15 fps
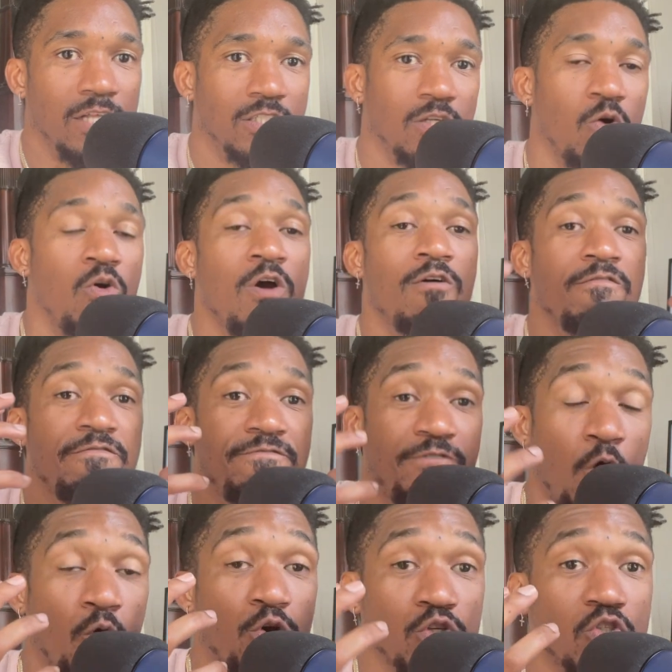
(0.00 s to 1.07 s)
So
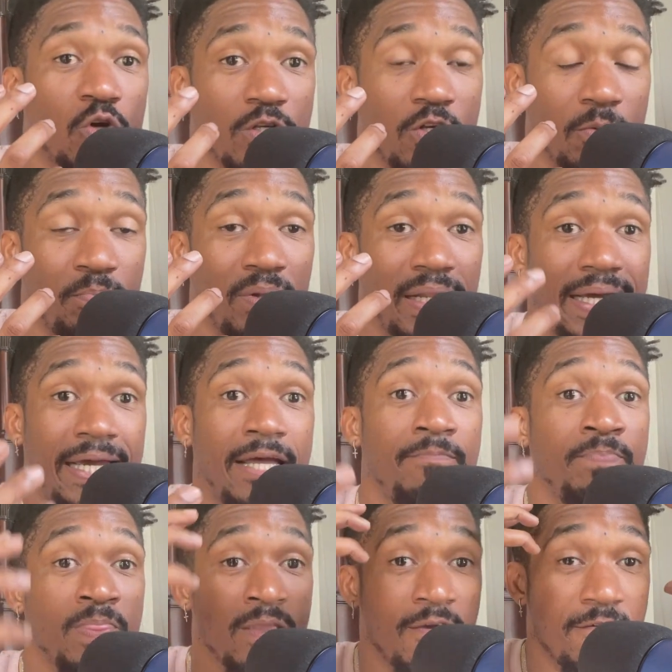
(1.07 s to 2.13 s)
focus on your
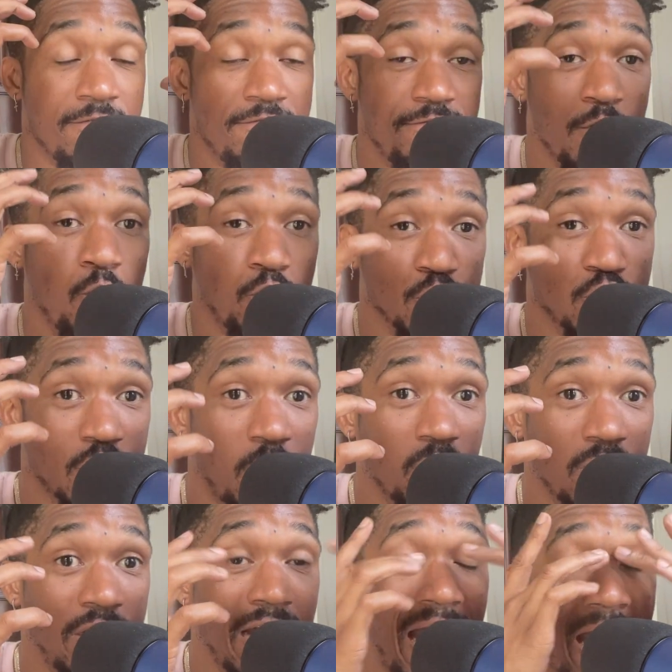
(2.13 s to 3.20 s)
plan, focus
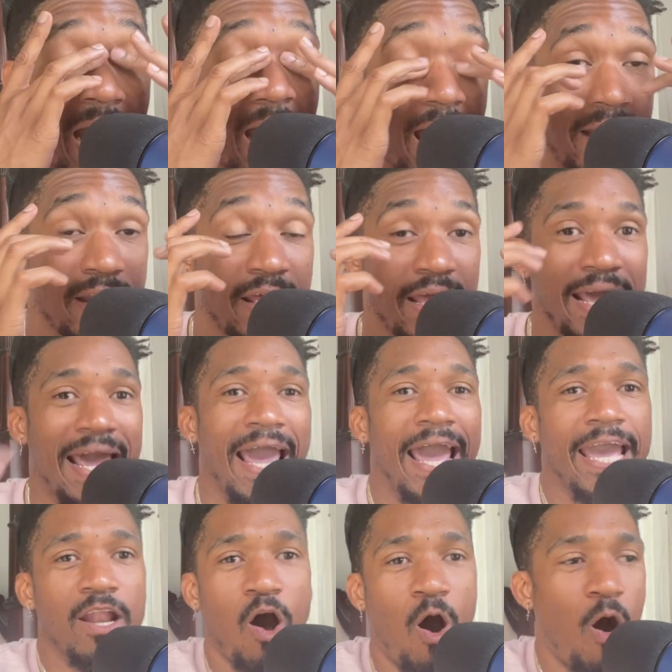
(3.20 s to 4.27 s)
on God,
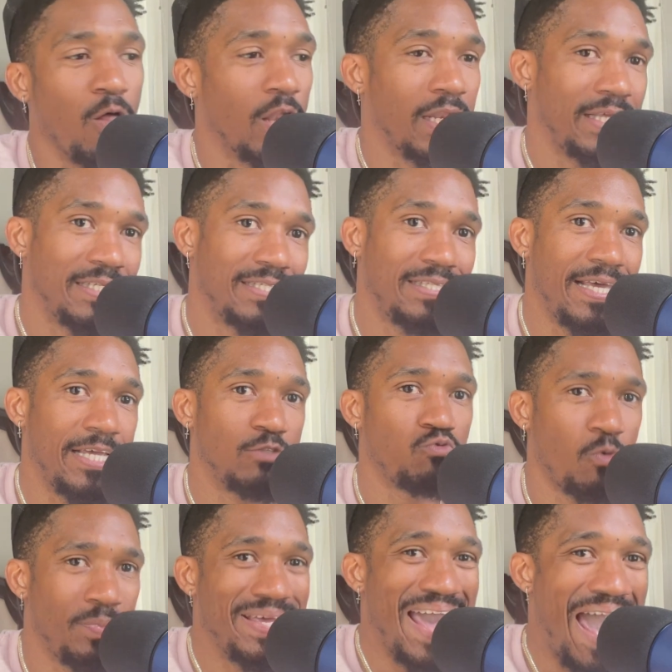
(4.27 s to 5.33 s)
and all of these things
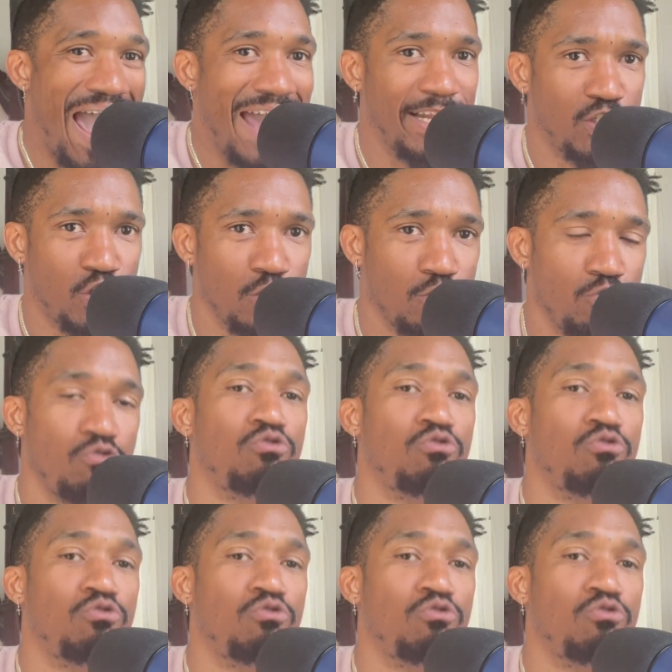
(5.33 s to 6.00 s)
will be added to you.